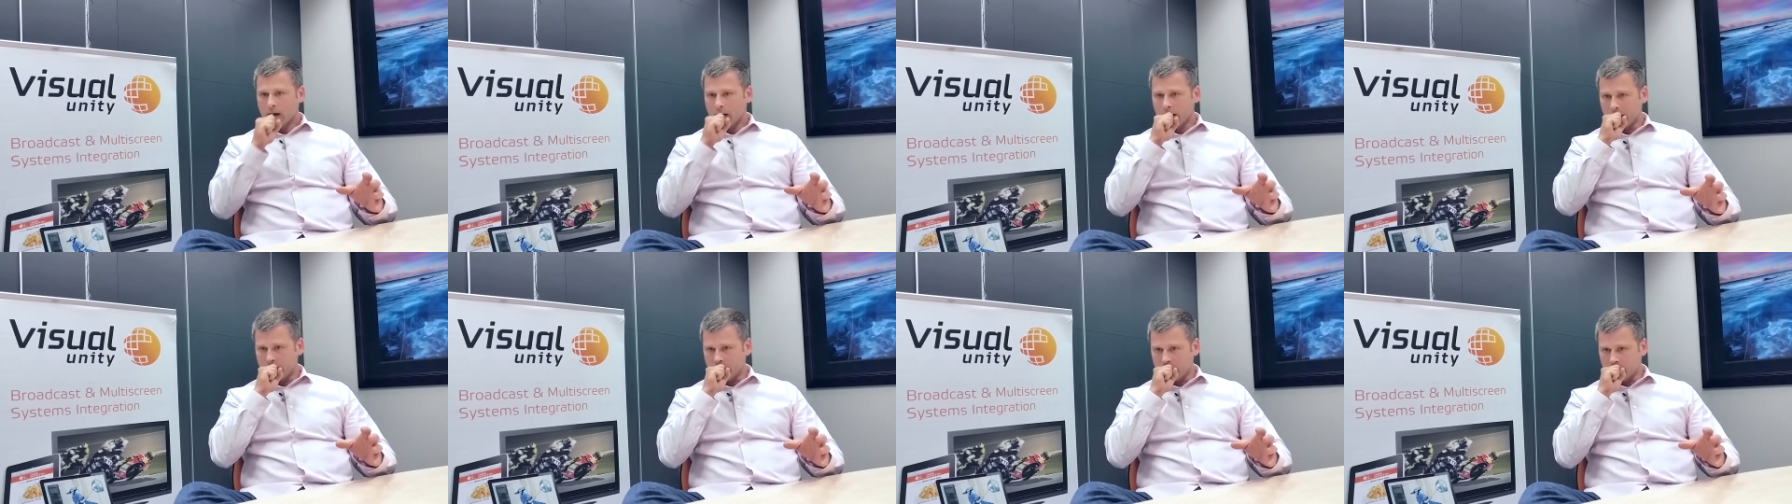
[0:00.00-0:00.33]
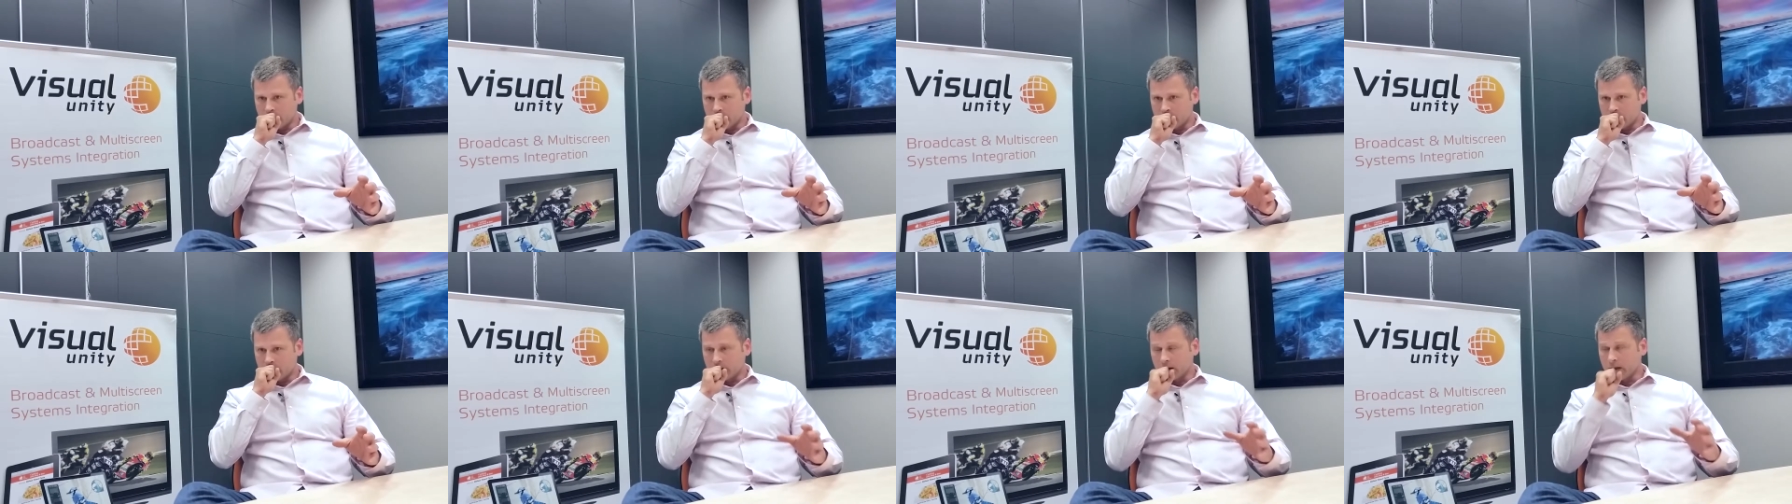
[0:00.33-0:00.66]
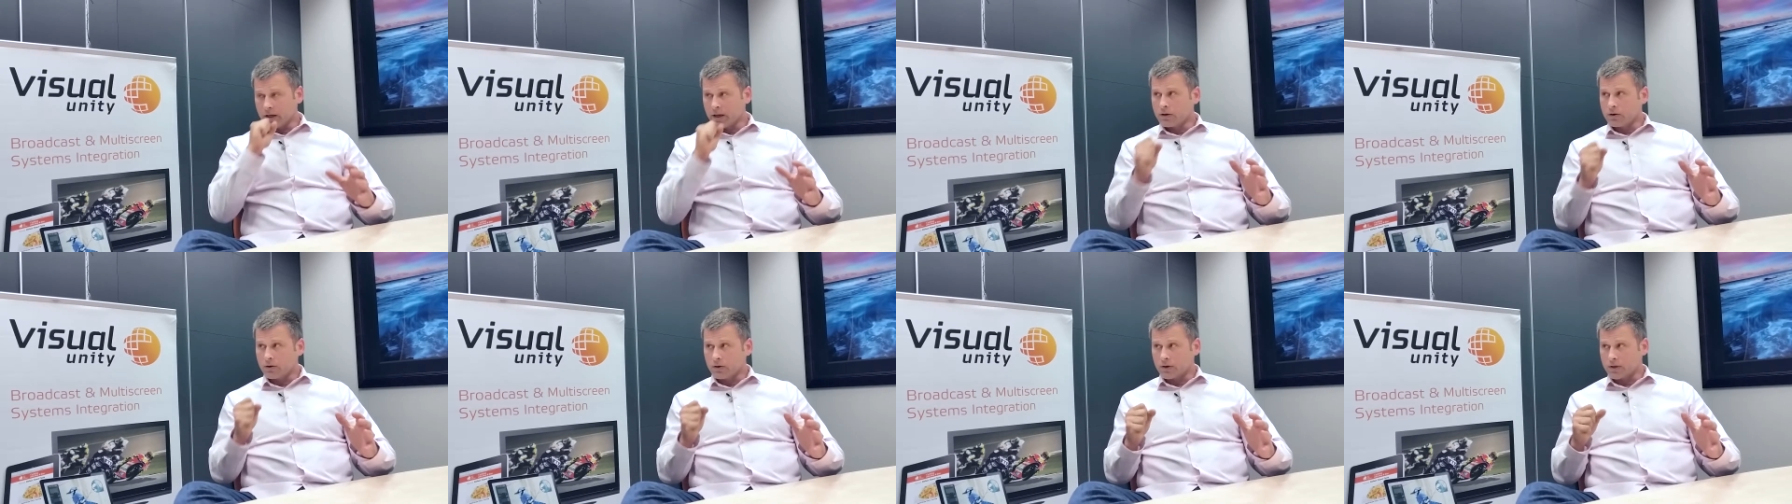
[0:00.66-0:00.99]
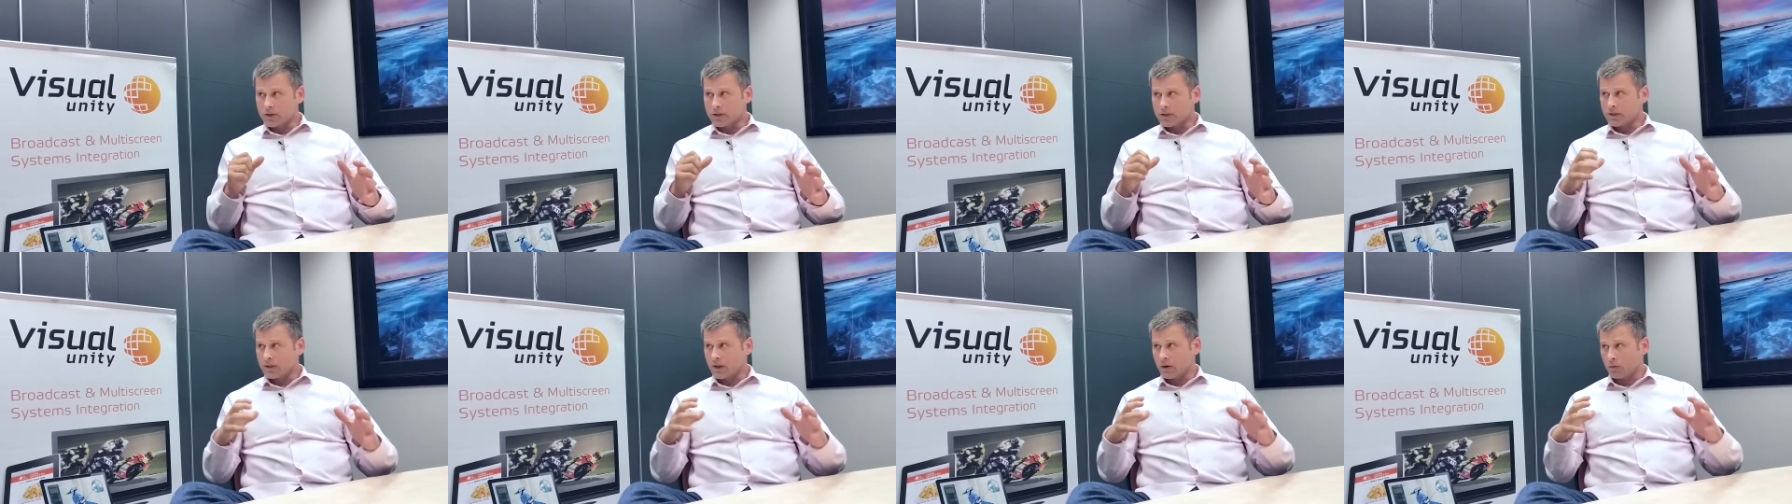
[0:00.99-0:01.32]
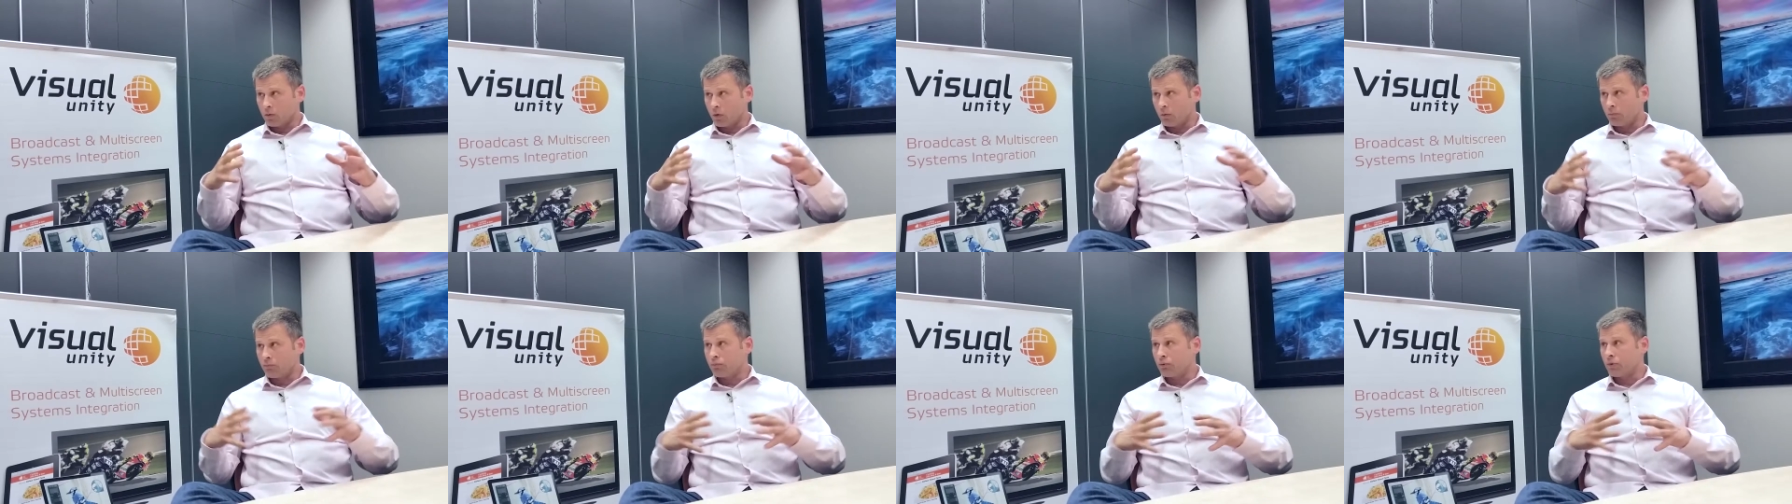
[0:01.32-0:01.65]
and leaders that
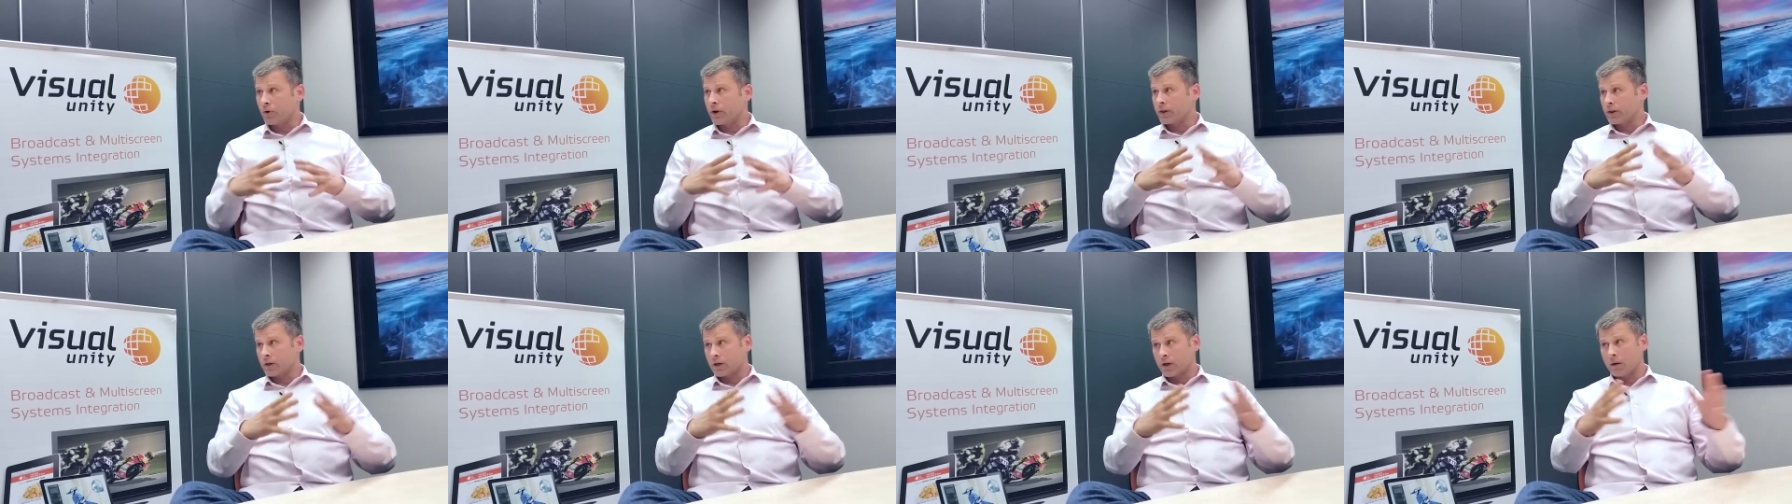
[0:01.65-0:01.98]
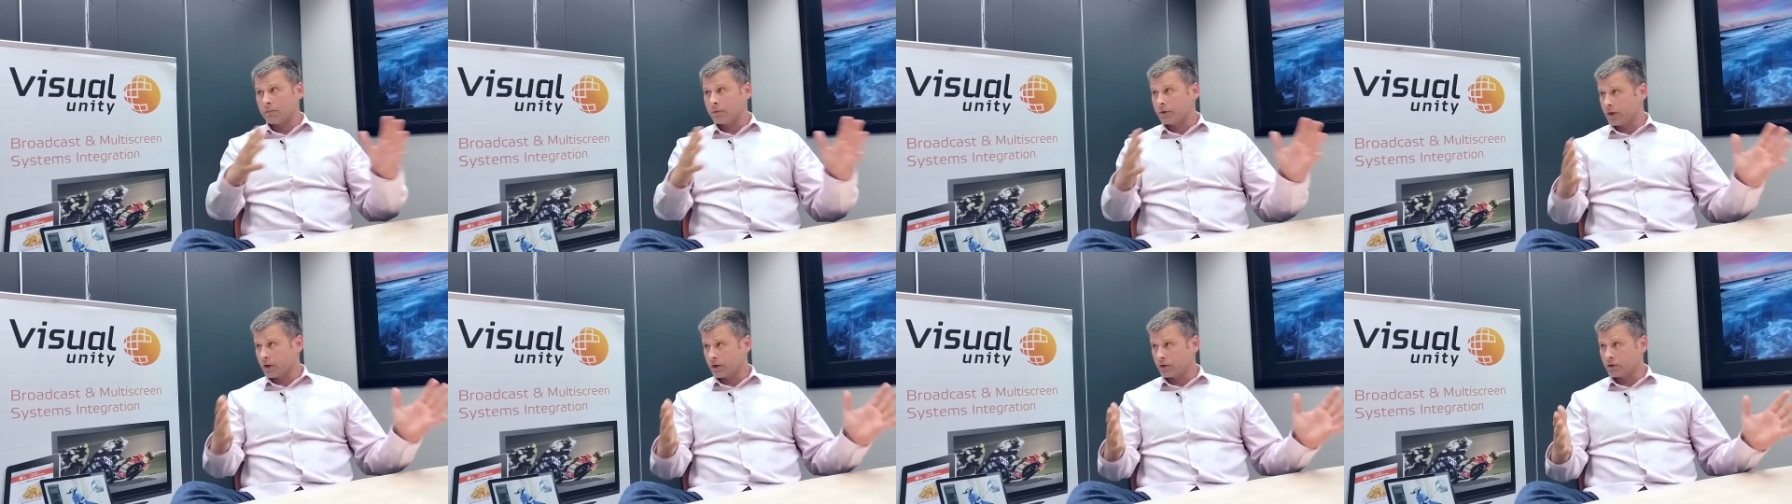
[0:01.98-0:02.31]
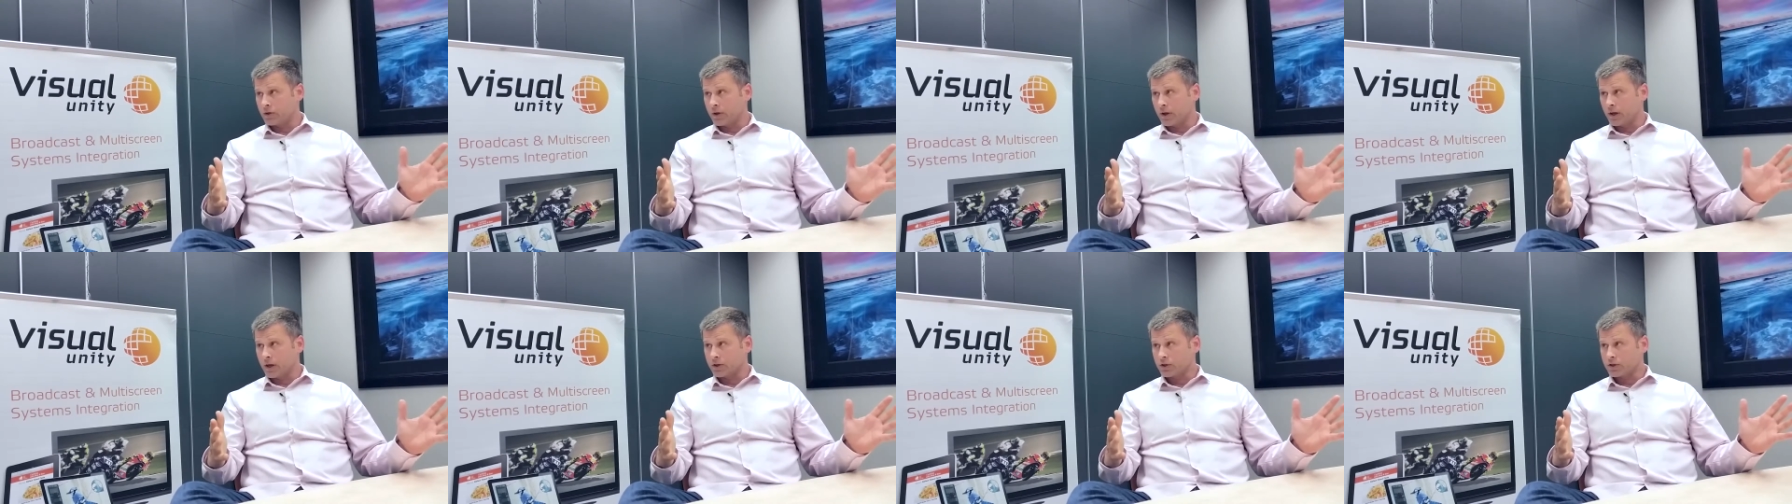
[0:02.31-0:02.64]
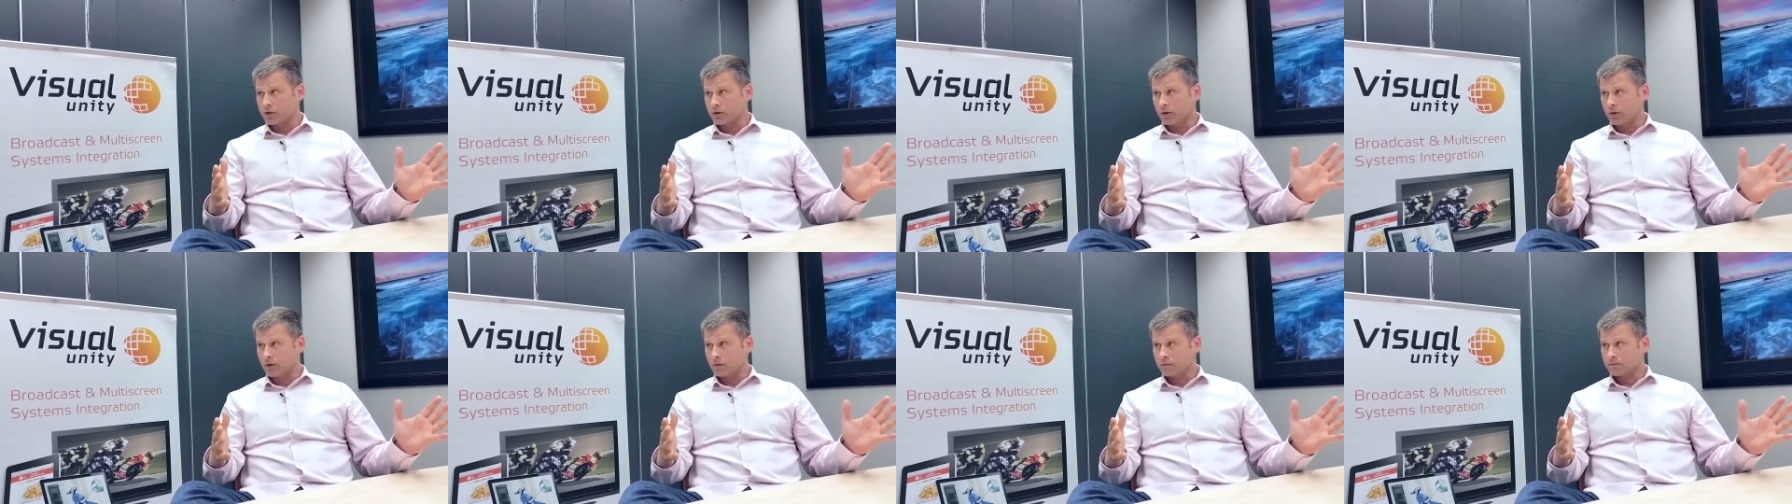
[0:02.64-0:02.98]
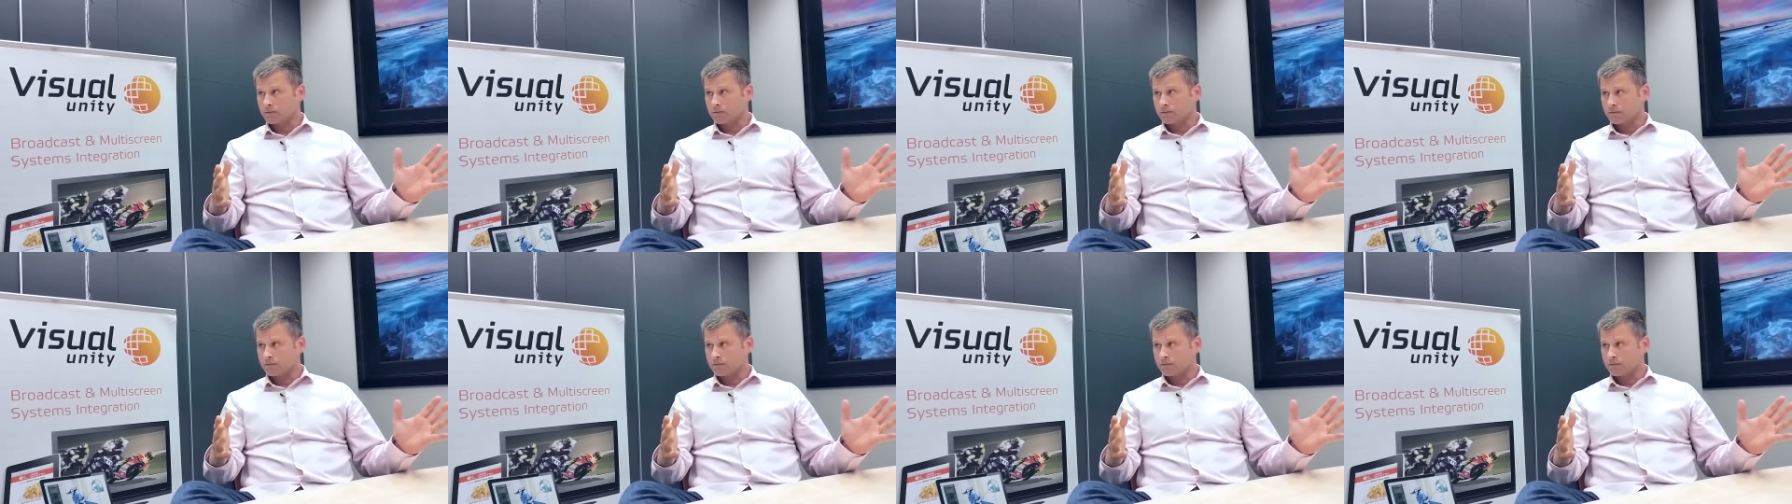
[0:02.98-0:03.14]
will bring the company international.